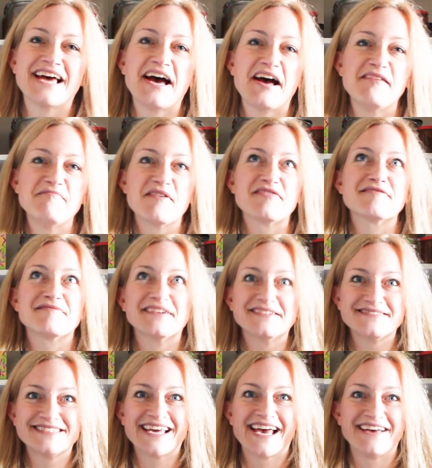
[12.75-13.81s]
I'm
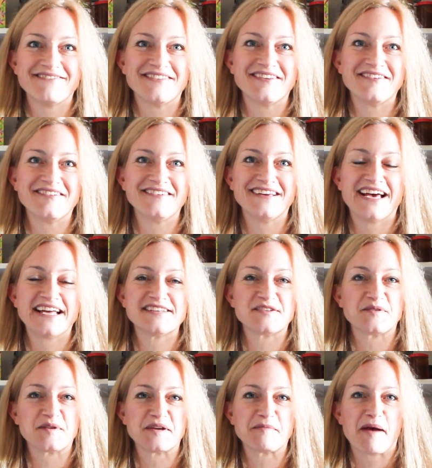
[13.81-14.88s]
thrilled to have you
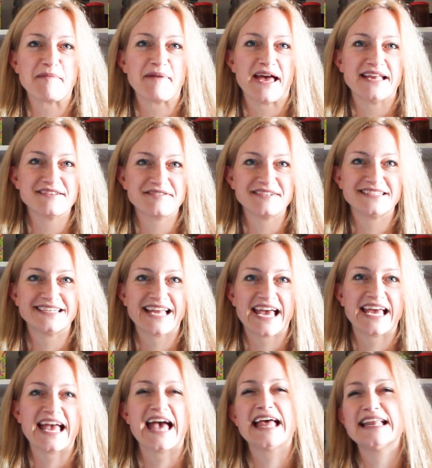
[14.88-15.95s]
touring my pantry
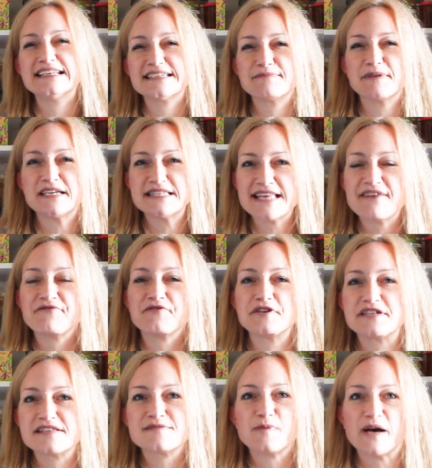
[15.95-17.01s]
today. And I'm going to say
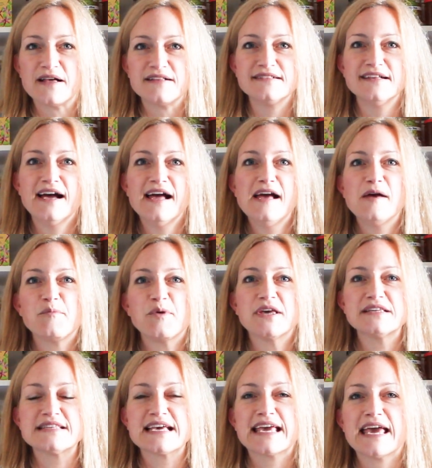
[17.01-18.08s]
fridge as well,
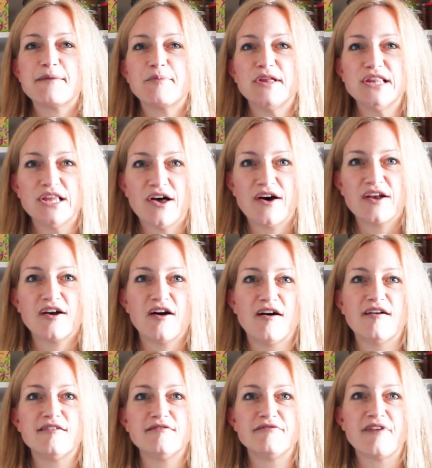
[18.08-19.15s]
because I keep a lot
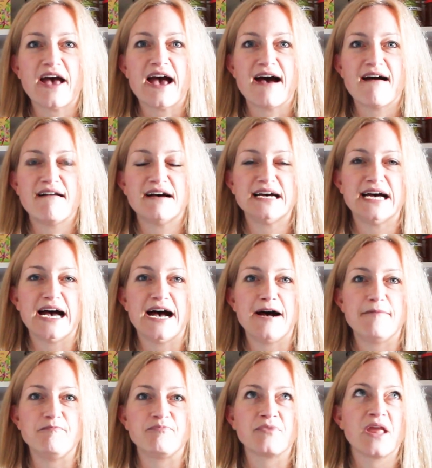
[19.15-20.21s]
of
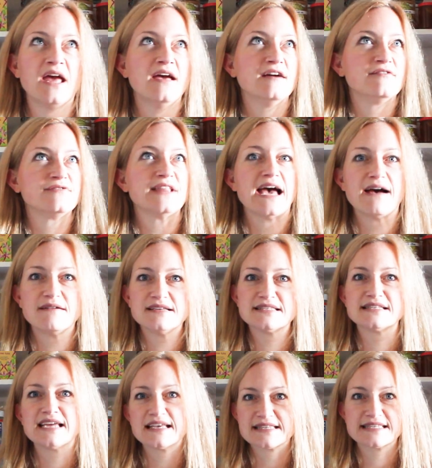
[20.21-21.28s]
our
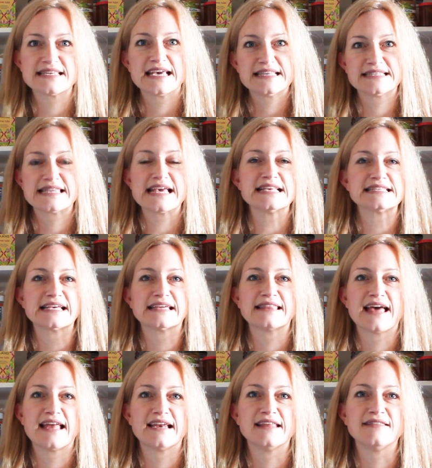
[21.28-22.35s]
flowers, nuts, seeds, things like
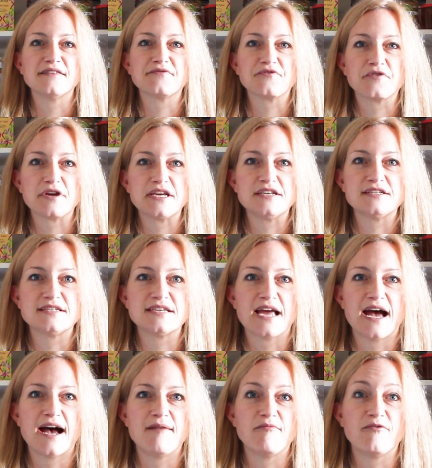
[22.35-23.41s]
that in the fridge
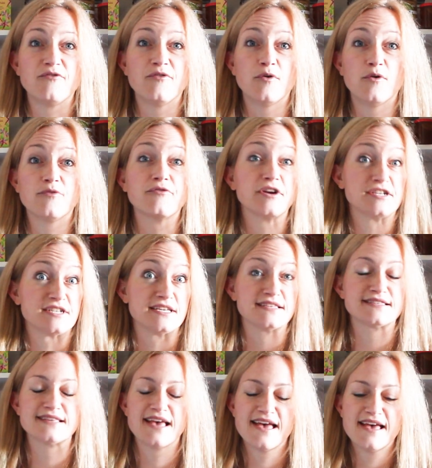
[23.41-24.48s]
for
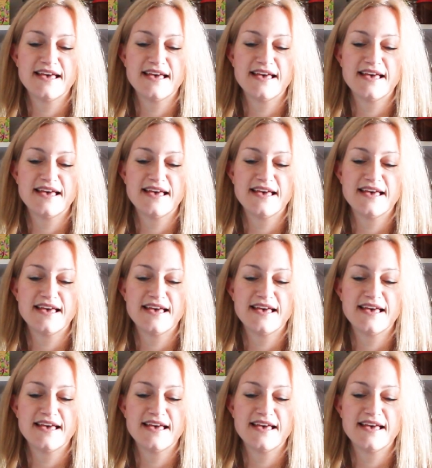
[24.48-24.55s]
freshness.